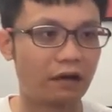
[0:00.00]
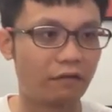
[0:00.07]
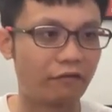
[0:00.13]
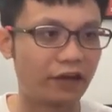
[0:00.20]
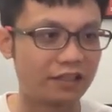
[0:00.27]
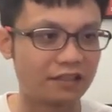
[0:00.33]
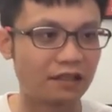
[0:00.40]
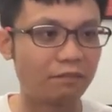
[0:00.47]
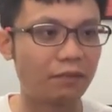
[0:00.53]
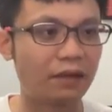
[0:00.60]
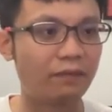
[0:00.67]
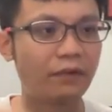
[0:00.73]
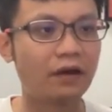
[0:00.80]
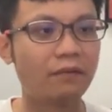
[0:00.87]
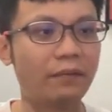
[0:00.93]
Western
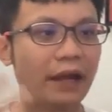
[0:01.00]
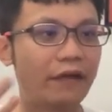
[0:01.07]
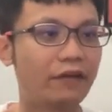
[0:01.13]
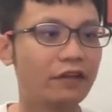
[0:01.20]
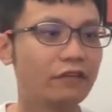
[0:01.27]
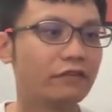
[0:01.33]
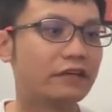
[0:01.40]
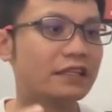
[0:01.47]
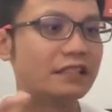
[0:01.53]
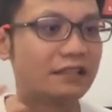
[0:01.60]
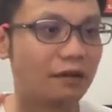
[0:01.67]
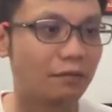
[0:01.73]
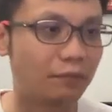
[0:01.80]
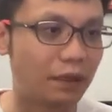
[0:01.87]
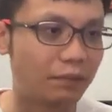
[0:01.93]
people married to
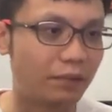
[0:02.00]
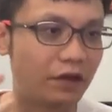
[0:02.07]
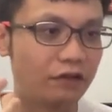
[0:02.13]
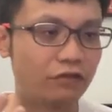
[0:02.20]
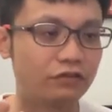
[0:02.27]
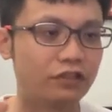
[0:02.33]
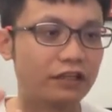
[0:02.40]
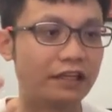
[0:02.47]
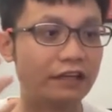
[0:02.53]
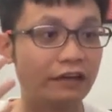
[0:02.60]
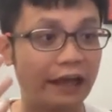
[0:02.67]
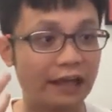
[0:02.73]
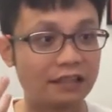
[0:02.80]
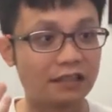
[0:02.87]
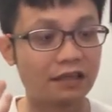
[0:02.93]
Eastern people usually
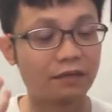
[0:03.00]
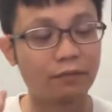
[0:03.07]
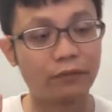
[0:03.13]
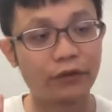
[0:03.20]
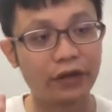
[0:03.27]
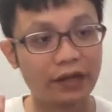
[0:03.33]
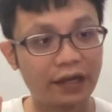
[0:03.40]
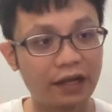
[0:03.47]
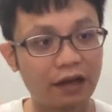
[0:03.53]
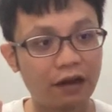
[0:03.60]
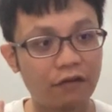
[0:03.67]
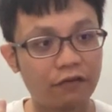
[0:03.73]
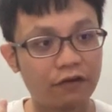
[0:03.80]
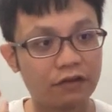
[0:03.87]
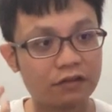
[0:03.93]
has a breeding
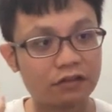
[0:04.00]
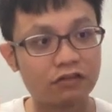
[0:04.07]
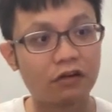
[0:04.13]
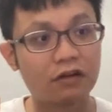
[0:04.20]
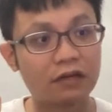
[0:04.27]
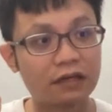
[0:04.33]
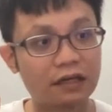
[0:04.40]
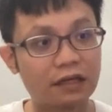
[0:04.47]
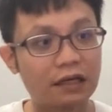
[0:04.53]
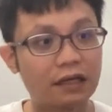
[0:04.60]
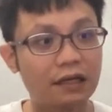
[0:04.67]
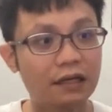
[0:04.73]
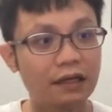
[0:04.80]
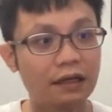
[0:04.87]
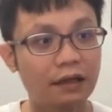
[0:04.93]
of a stronger